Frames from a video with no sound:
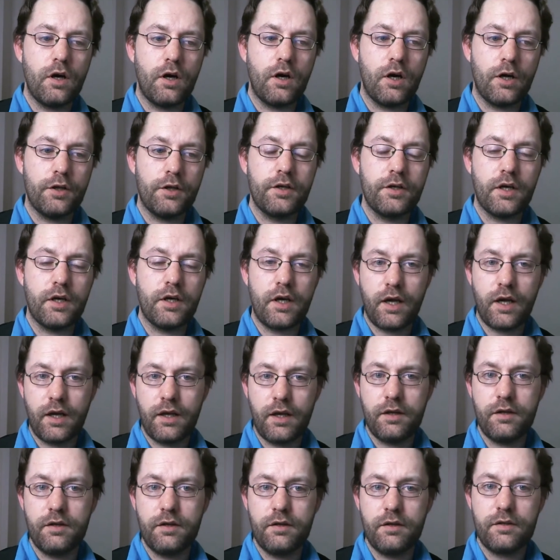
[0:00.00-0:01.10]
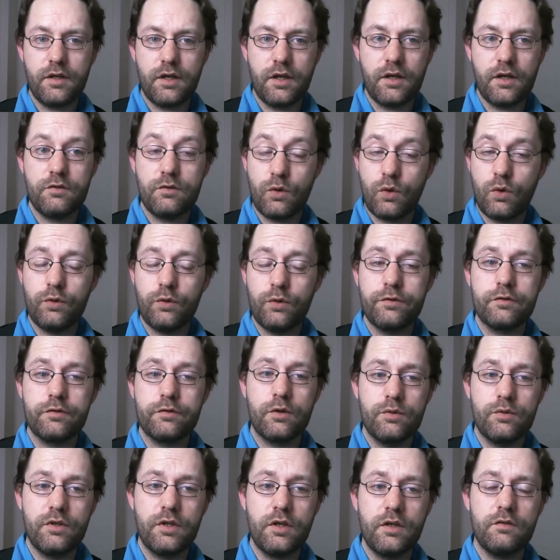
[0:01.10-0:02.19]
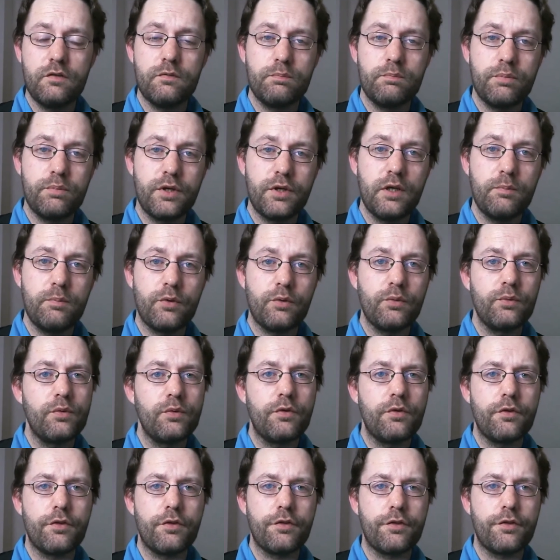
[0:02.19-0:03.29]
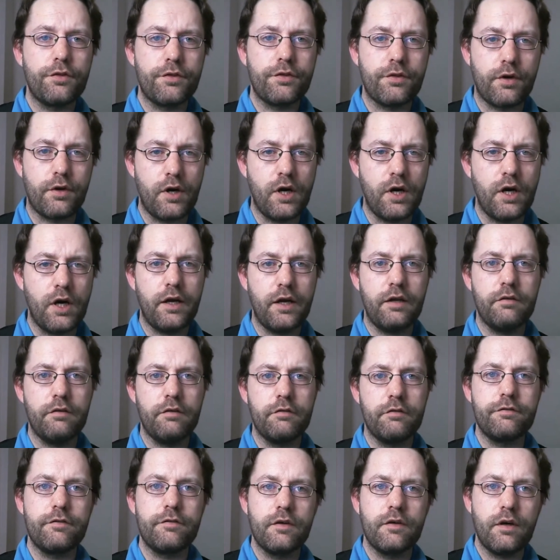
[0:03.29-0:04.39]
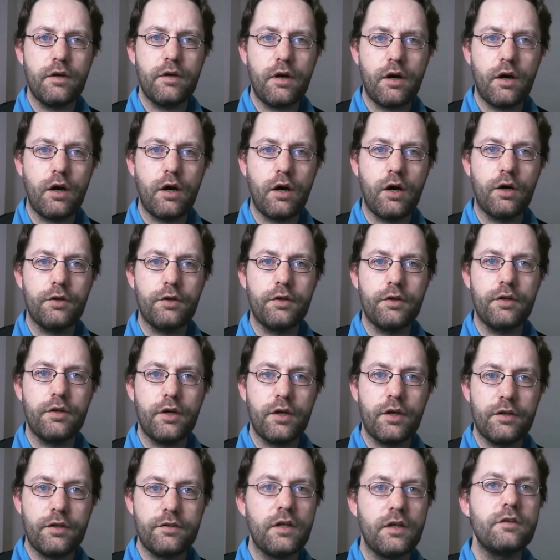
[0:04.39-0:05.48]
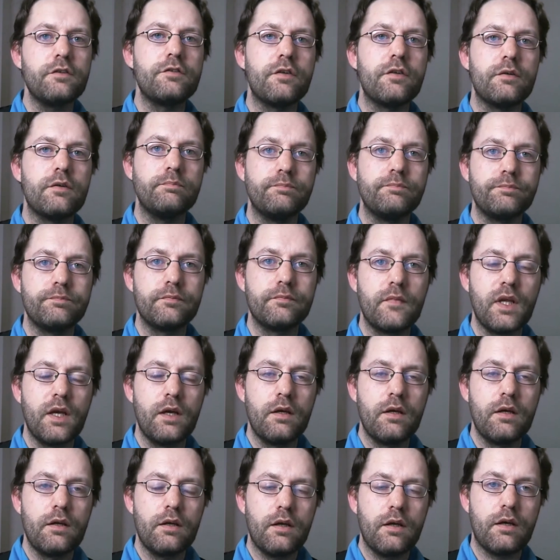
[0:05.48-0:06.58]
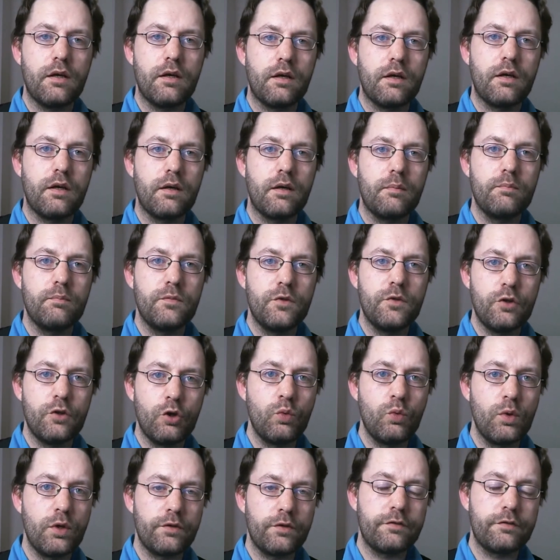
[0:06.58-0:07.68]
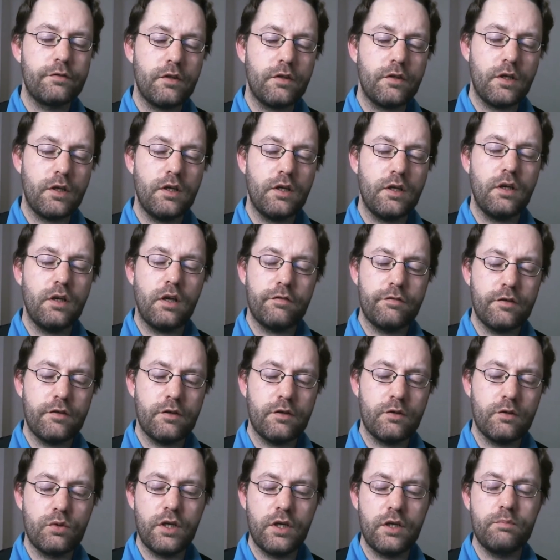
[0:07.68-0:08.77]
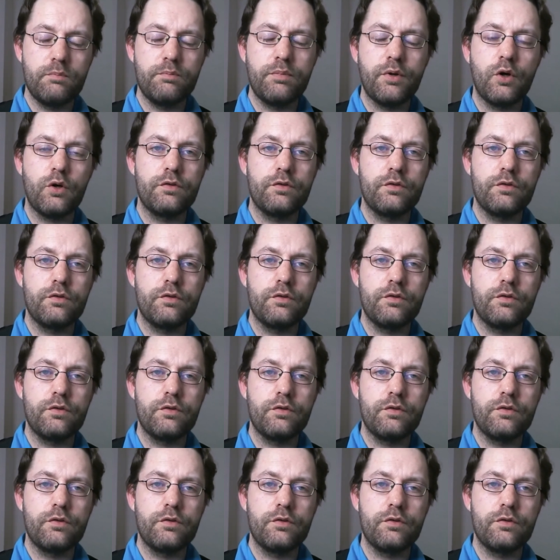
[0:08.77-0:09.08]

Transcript: other hand is also these people thrive on attention. You will see, if you read